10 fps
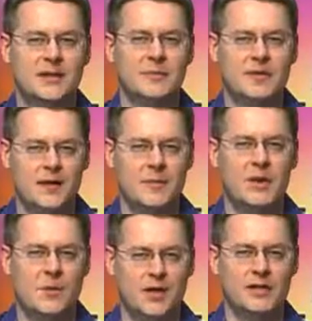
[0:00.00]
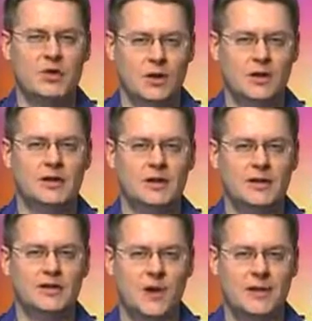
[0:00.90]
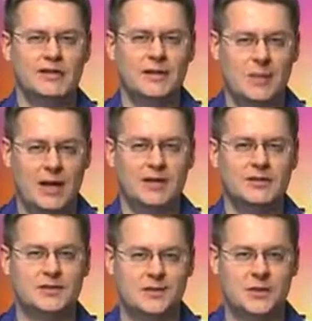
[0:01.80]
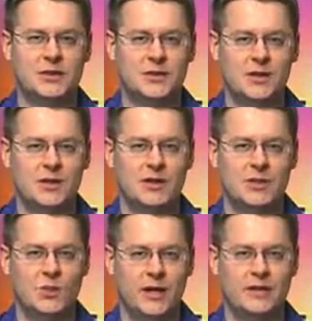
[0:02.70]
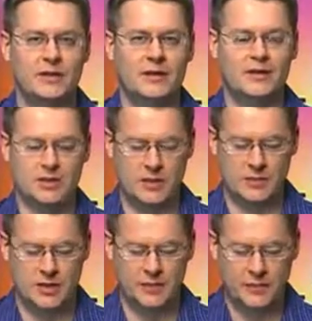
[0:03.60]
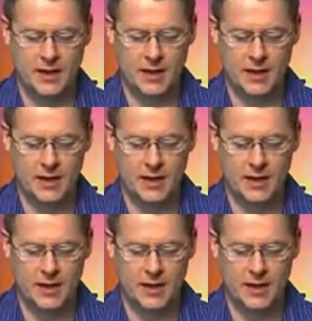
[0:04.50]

Think think about what your greatest apologists do with Scripture.